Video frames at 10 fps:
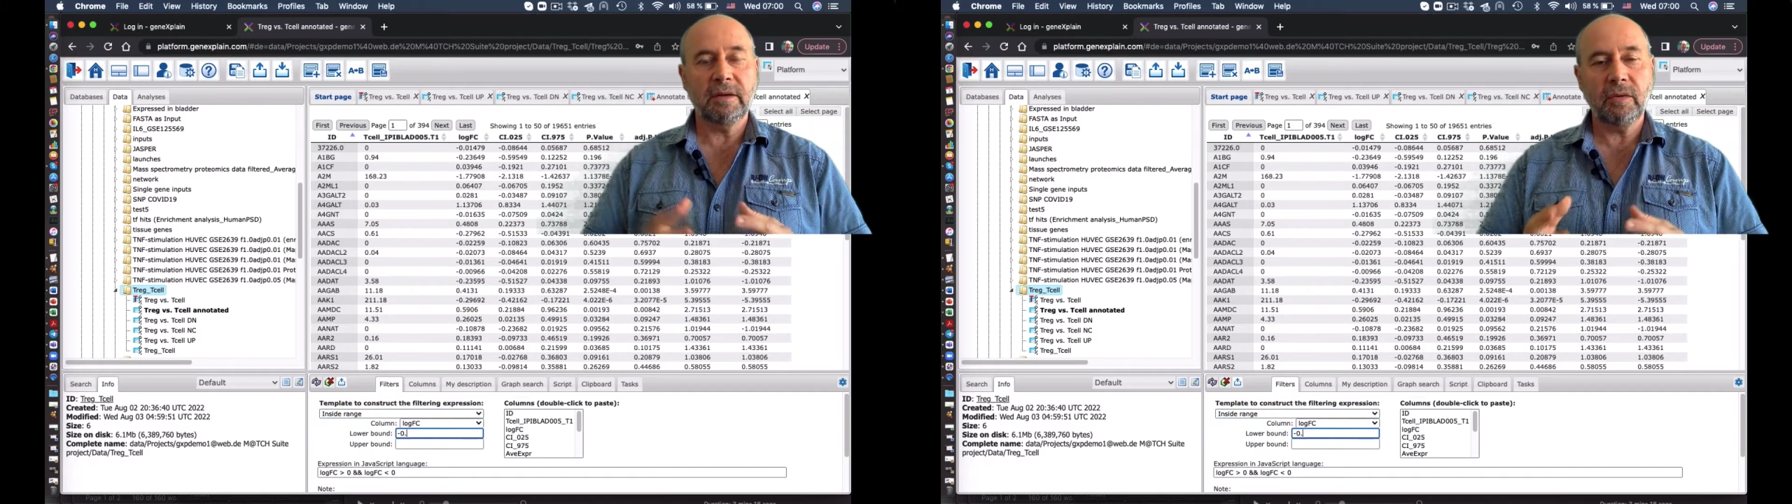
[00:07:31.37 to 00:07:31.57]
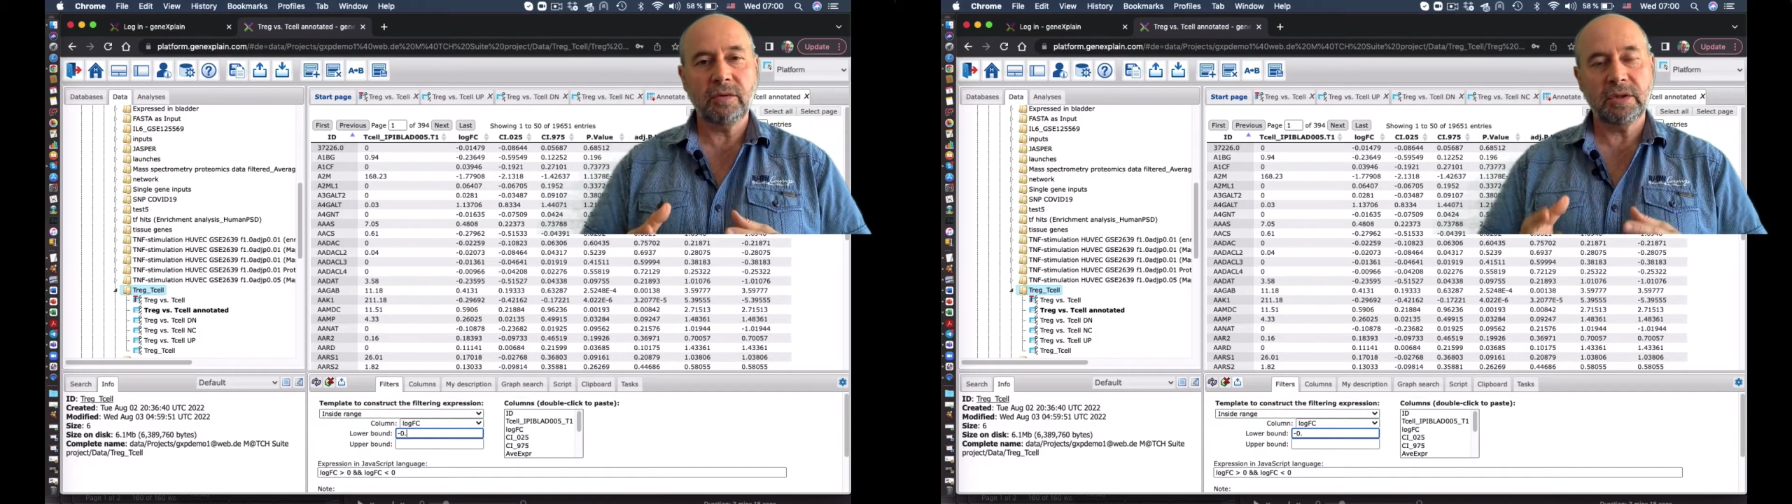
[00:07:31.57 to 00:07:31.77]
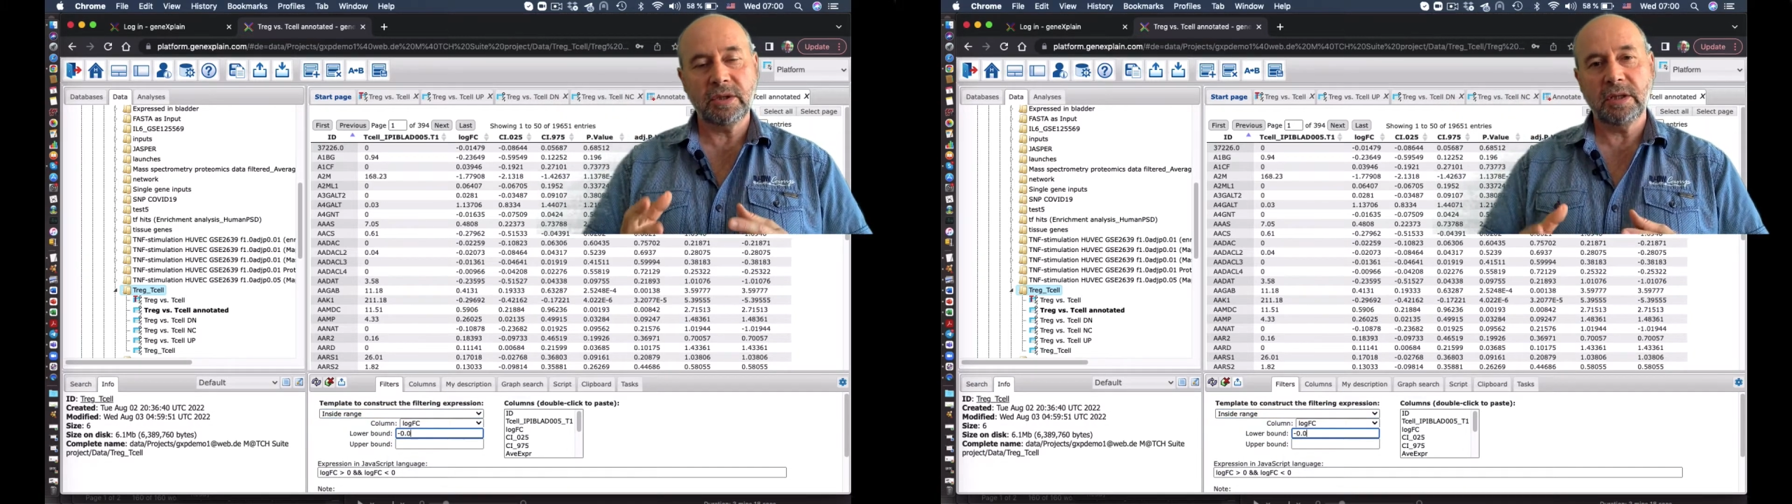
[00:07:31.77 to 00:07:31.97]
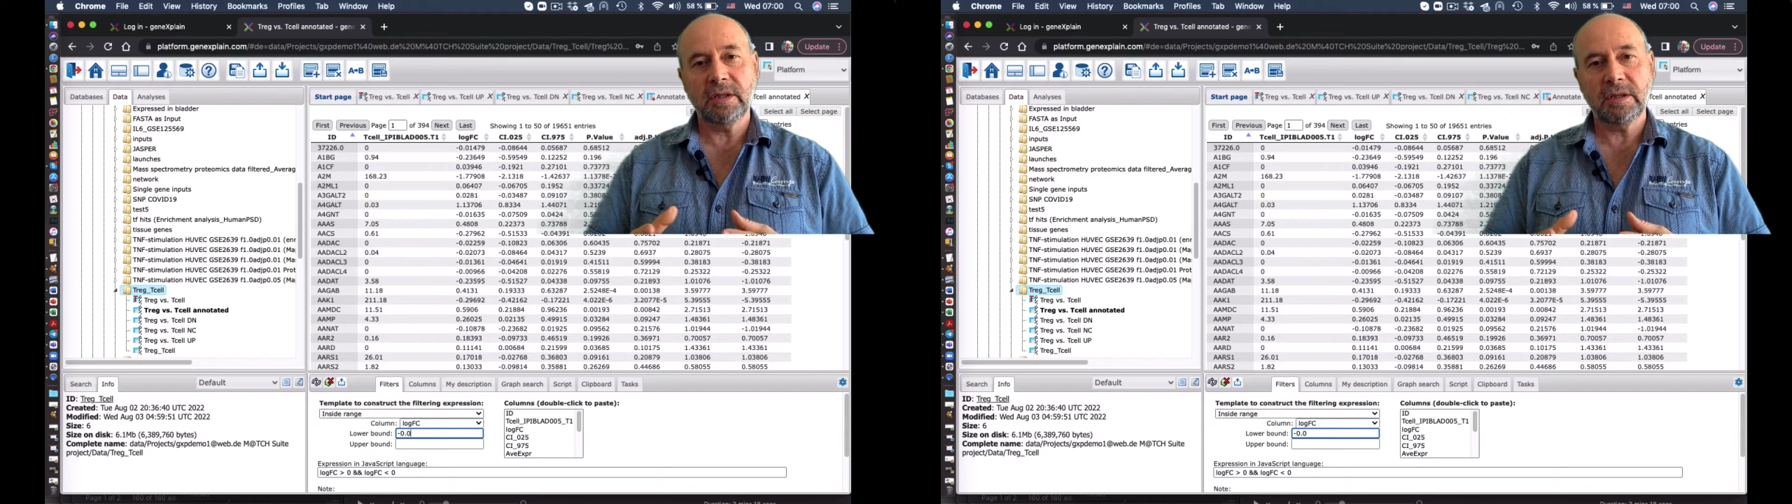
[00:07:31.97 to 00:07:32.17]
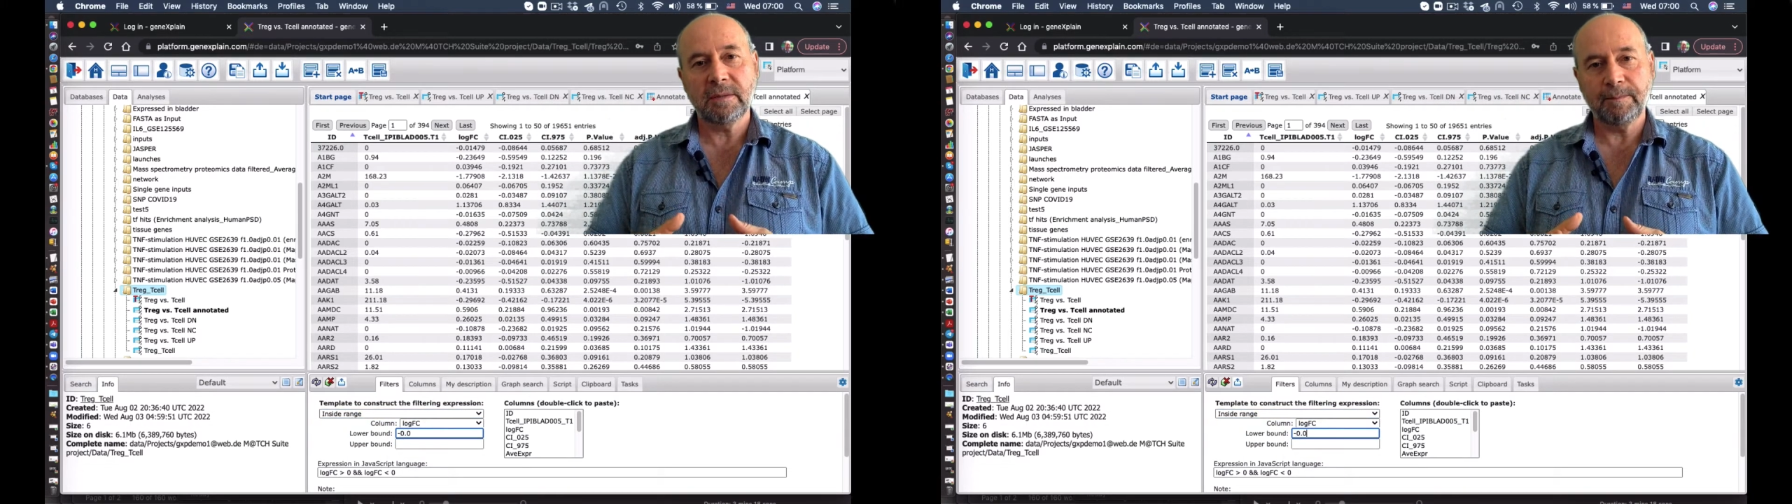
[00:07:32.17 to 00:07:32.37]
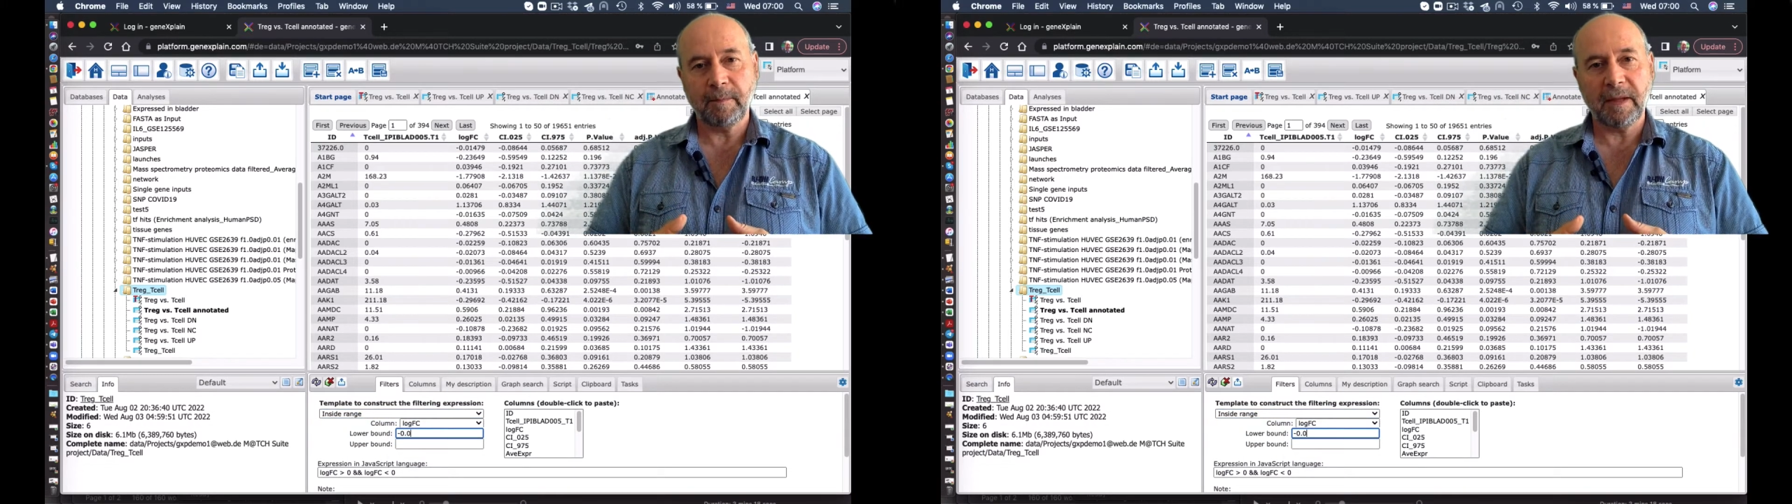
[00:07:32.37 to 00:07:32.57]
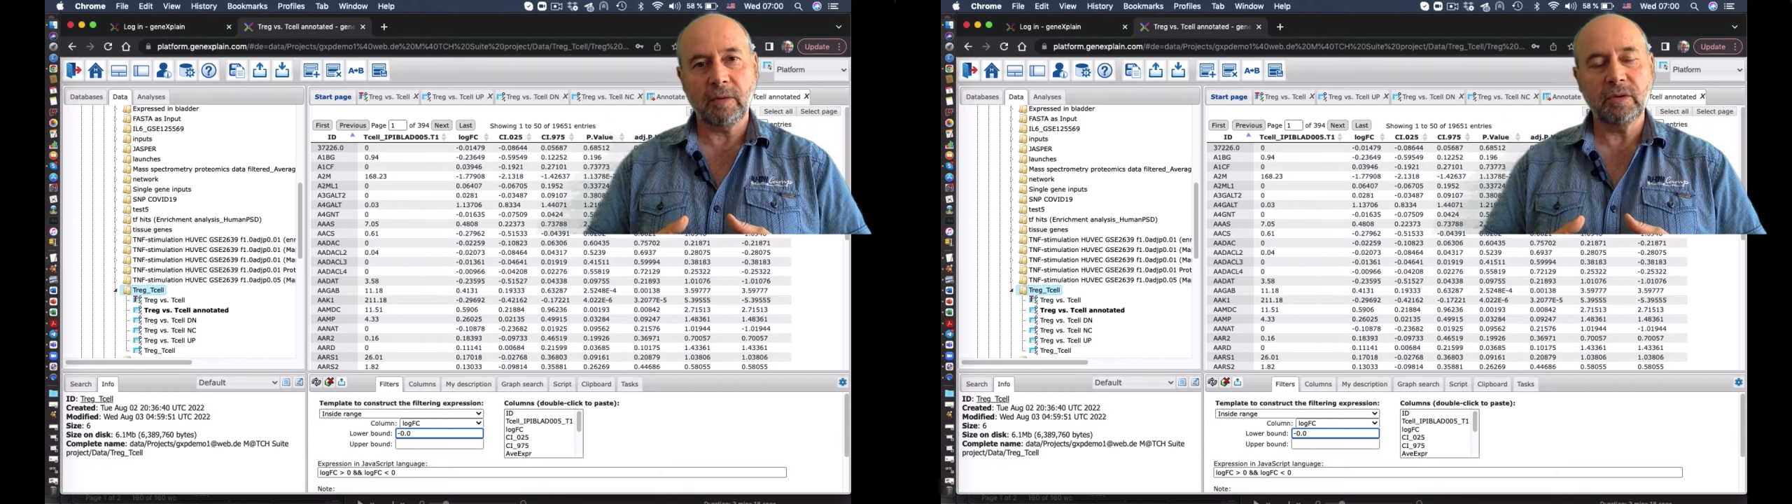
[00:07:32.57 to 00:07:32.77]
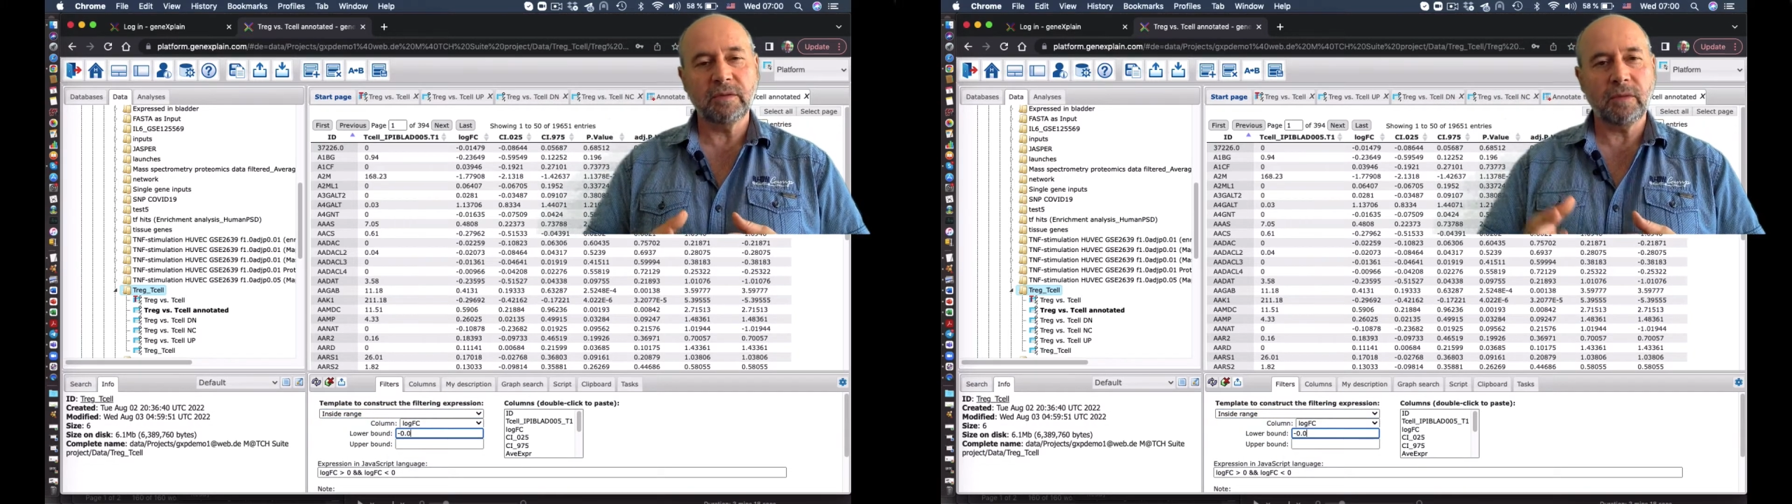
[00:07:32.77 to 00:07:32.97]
those genes whose